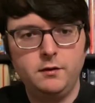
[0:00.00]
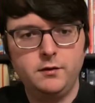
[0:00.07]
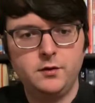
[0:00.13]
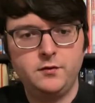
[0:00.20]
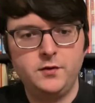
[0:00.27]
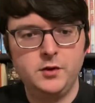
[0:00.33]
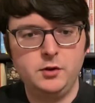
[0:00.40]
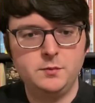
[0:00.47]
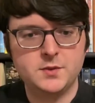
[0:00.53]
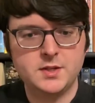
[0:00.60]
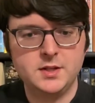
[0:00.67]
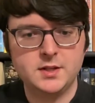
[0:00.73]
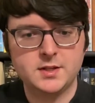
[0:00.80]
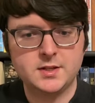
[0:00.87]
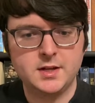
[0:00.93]
of the films in
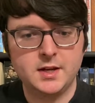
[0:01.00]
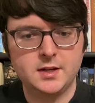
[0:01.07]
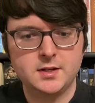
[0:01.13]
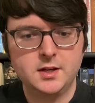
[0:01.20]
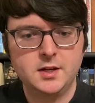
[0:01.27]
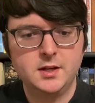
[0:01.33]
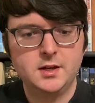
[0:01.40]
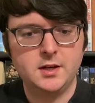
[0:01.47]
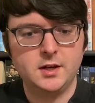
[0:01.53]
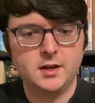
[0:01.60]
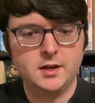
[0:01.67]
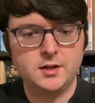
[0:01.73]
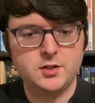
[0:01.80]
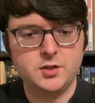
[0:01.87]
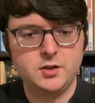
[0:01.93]
the set.
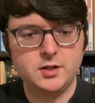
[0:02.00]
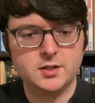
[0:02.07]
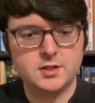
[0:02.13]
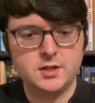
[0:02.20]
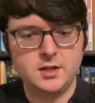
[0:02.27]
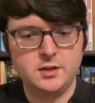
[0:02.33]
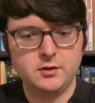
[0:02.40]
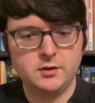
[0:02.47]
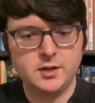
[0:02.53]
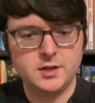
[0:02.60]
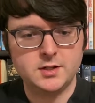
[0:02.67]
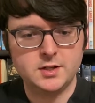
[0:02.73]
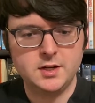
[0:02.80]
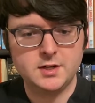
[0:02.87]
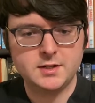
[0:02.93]
As you can see, there
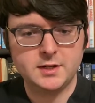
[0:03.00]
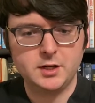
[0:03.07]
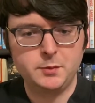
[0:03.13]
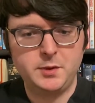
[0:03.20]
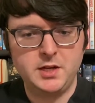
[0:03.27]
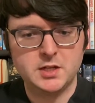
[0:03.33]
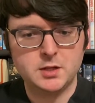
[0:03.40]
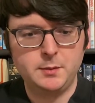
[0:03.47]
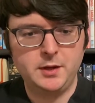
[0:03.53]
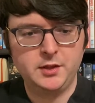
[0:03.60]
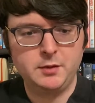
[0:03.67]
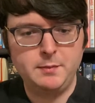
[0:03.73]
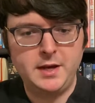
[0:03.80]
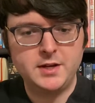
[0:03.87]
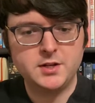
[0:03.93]
is an entire piece about the
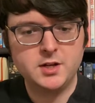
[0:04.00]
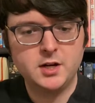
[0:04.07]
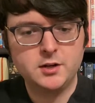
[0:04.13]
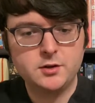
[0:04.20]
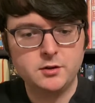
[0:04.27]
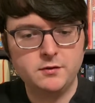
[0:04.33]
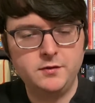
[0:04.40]
Mad Doctor